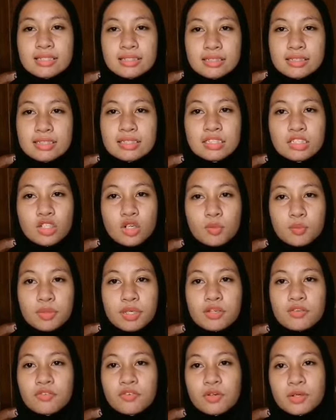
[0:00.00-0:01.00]
certain
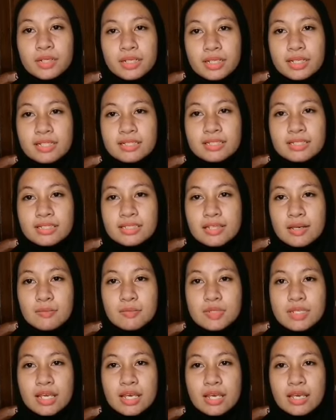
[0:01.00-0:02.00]
topic for each
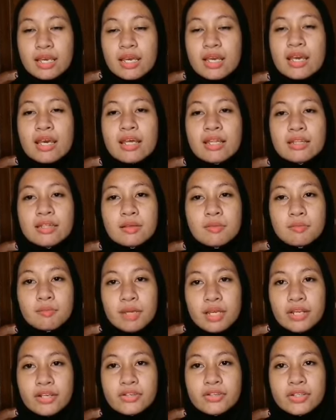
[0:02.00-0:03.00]
subject. The
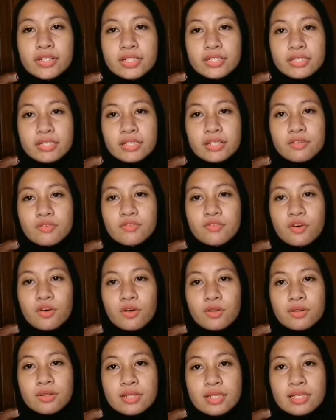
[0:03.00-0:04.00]
main reason
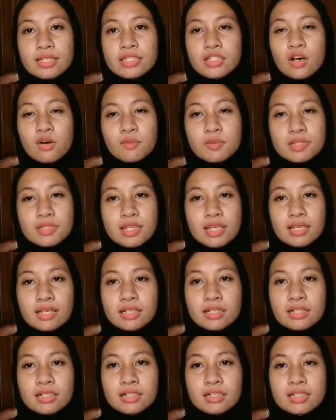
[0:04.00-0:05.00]
for this
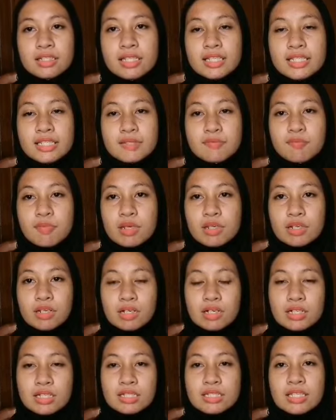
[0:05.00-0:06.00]
obstacle is
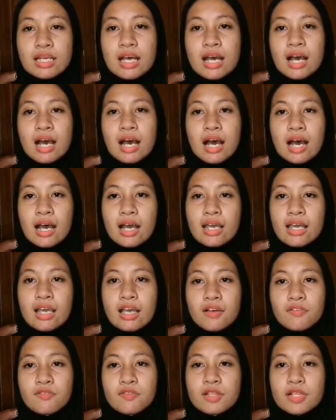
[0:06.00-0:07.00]
because I
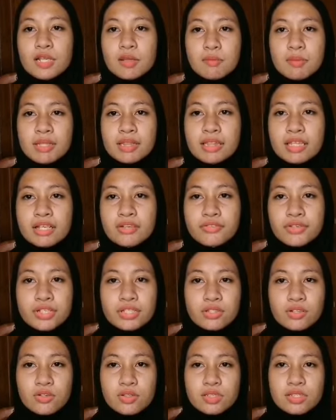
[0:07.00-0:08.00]
have limited
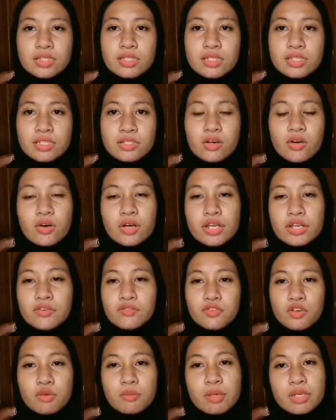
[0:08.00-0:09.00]
resources or
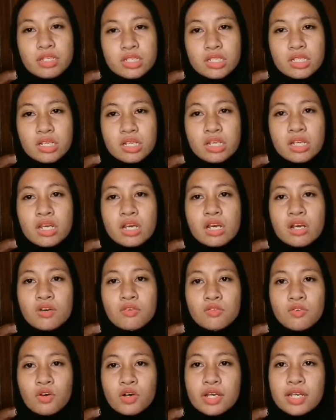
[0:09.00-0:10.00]
information
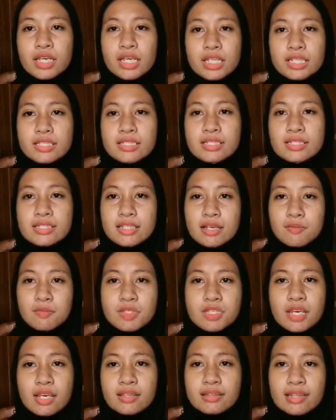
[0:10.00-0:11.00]
for each
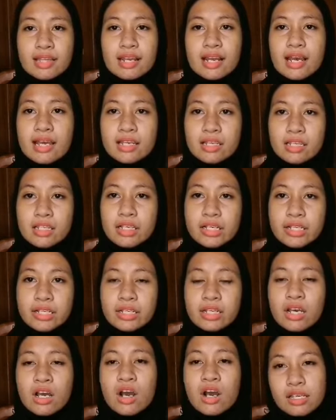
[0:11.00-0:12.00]
subject that I
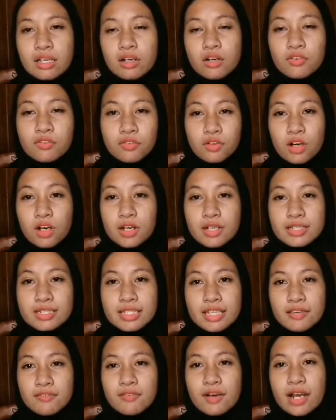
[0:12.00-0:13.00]
learn. Of course,
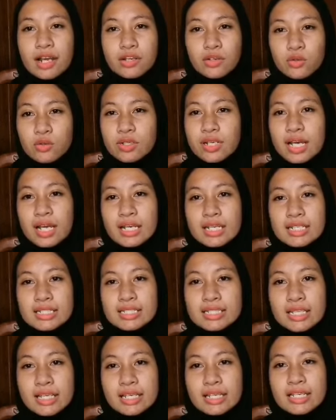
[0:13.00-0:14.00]
if I don't
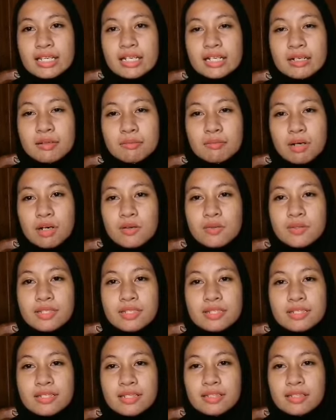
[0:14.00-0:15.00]
understand about
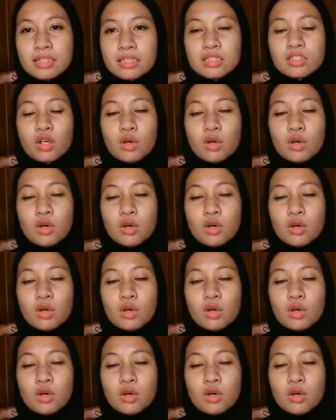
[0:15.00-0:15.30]
the certain